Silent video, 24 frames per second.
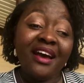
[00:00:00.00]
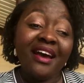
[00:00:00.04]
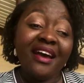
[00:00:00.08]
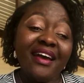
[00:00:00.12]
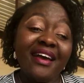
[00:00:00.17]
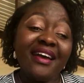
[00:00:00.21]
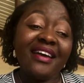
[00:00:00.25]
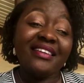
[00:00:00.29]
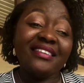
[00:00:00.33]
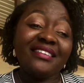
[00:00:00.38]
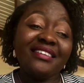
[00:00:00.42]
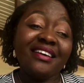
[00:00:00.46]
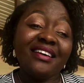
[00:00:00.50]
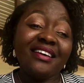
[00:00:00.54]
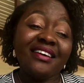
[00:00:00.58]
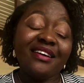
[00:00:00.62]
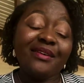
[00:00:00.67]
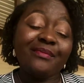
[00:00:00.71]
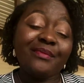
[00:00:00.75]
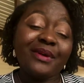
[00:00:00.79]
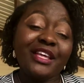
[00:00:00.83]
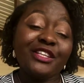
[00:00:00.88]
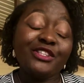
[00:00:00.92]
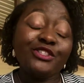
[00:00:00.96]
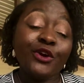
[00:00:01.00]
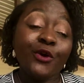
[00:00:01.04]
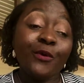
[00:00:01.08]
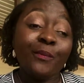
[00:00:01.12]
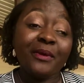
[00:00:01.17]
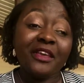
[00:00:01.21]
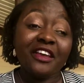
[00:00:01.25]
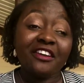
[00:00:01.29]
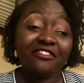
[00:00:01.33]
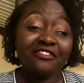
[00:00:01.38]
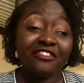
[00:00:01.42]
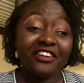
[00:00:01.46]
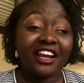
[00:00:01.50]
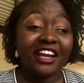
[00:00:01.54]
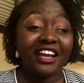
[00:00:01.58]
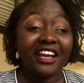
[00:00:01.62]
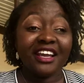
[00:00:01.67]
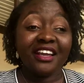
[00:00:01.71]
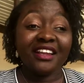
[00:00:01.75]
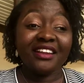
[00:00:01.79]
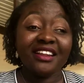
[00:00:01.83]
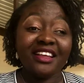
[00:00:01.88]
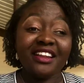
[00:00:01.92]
And don't be afraid.